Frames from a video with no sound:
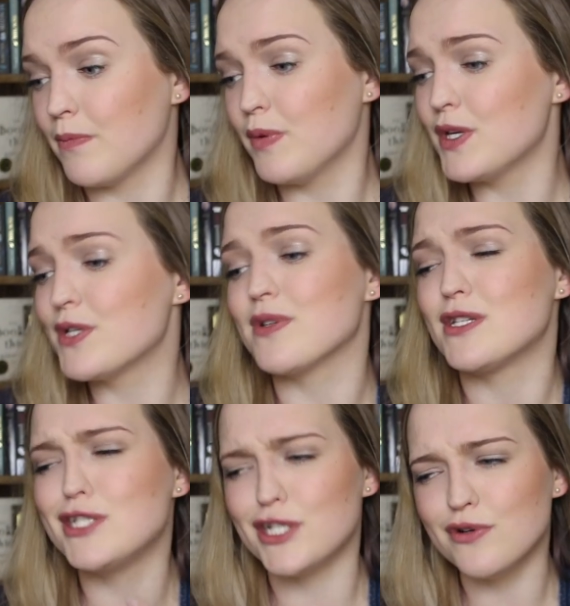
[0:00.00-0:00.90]
I'm pretty sure
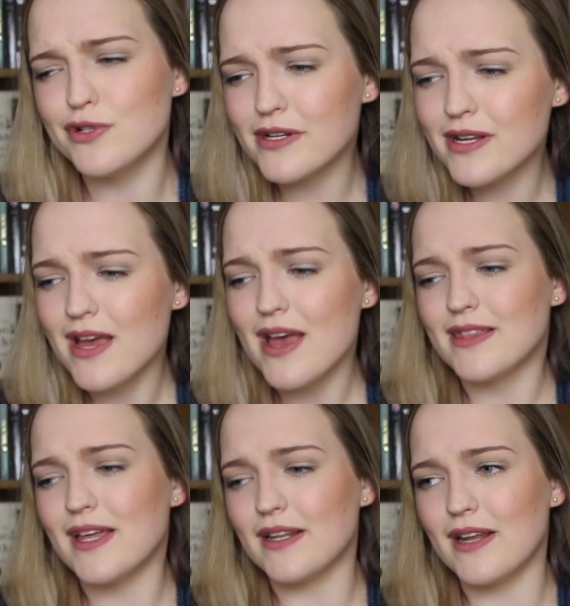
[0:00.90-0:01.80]
it's children
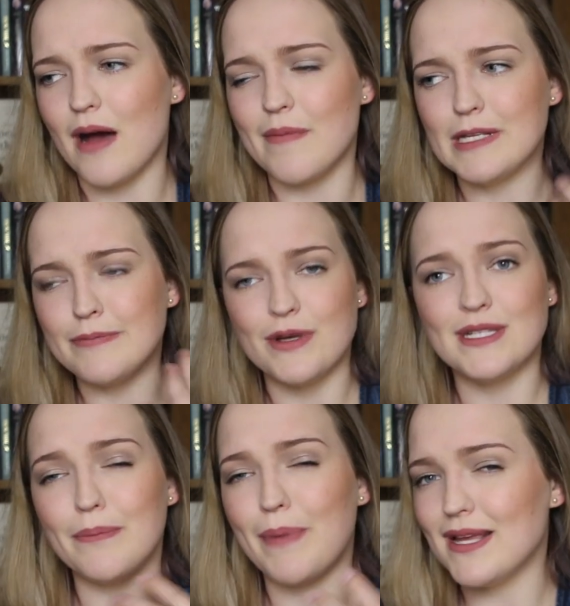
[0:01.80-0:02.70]
that it's
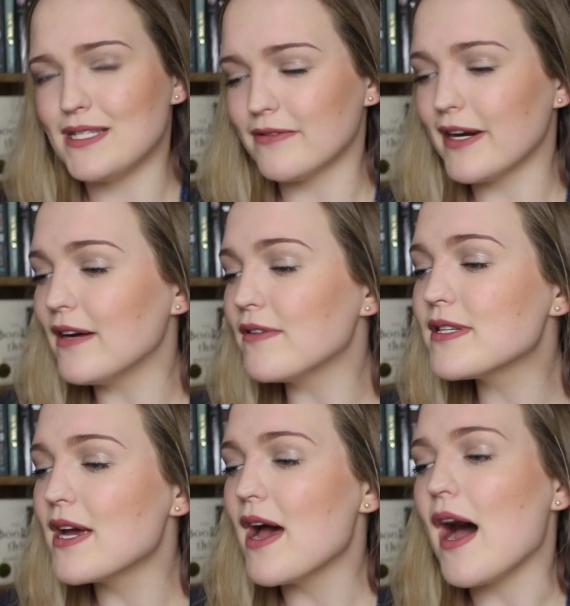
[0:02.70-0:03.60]
mostly based around,